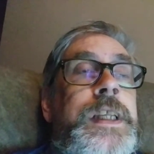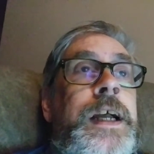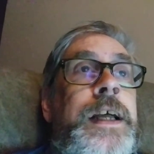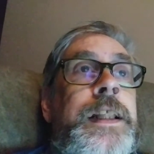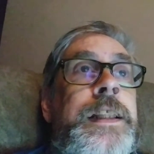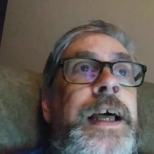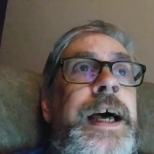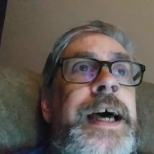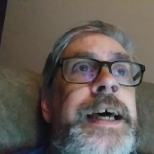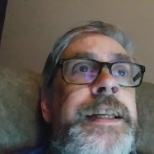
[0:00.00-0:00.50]
a
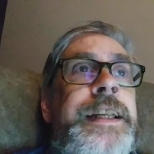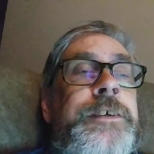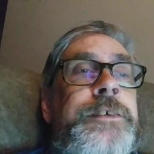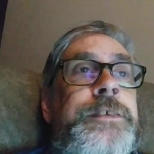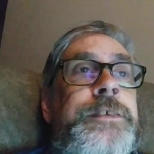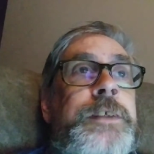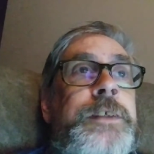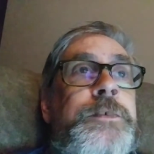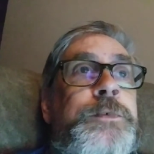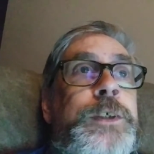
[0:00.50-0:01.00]
lot of
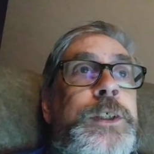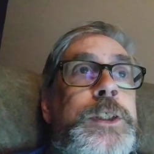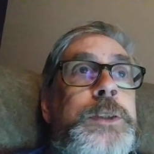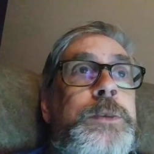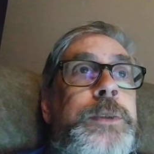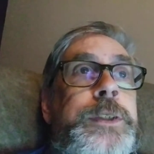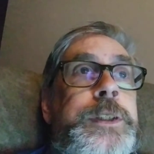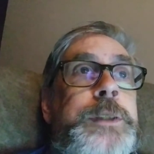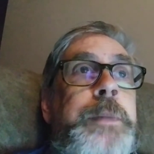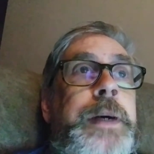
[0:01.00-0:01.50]
the first
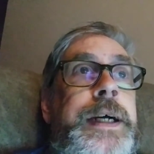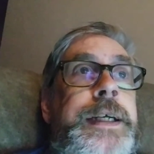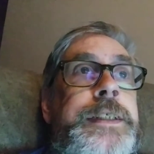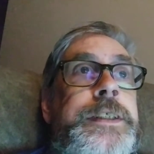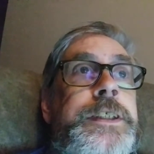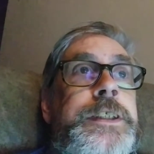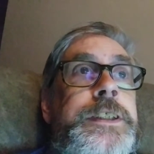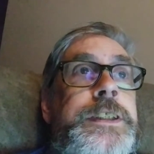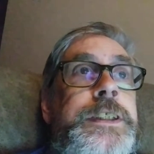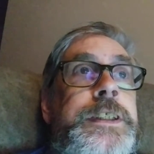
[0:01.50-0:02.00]

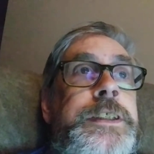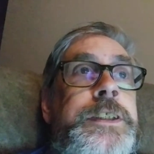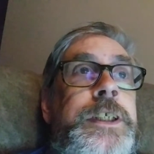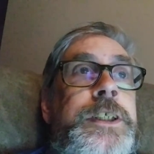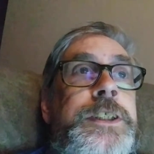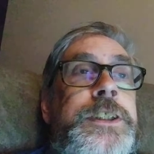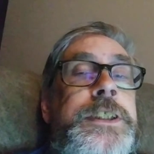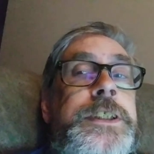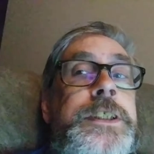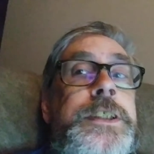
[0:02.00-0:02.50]
responders and
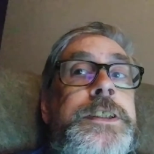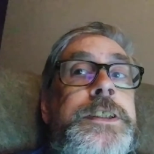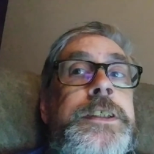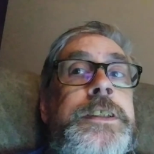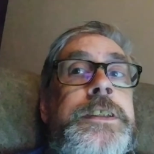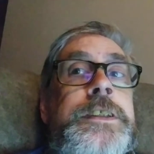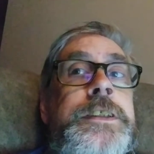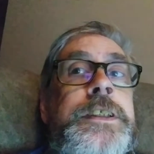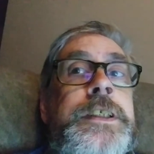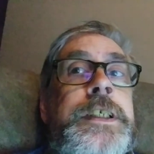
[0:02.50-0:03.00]
nurses
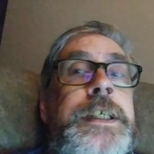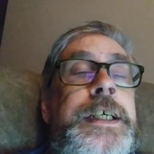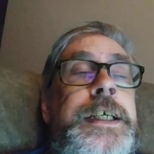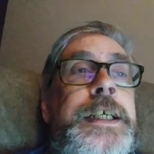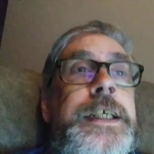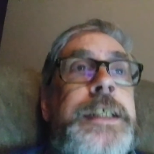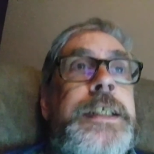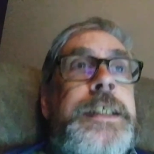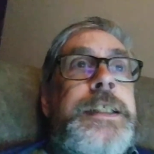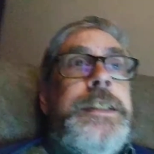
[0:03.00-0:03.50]
and
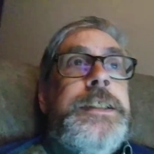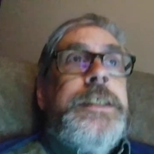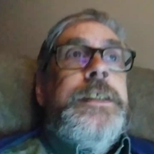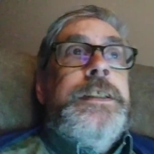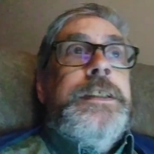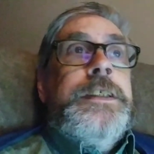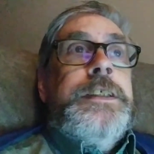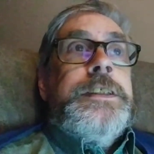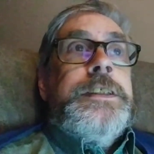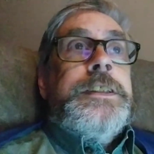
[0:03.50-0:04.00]

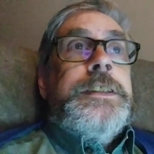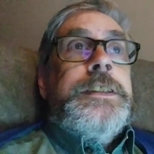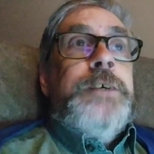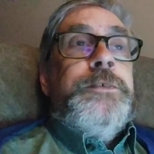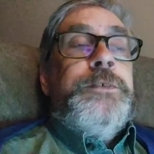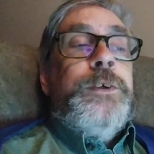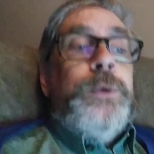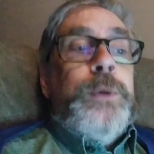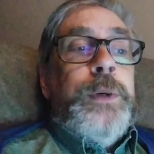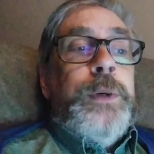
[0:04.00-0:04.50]

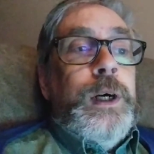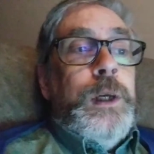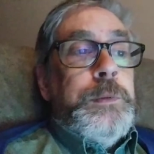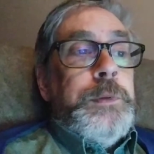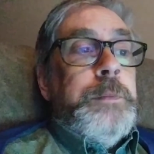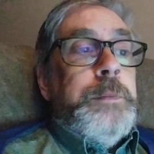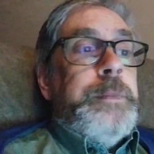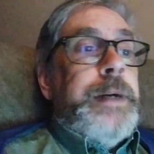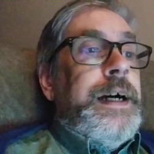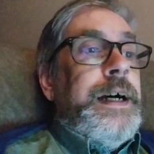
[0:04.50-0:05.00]
stuff who helped
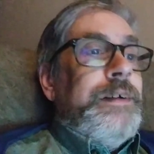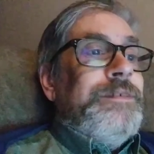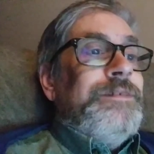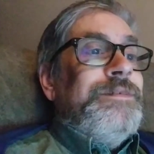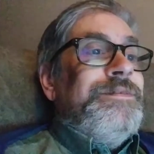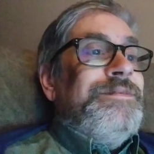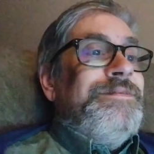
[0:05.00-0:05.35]
him out.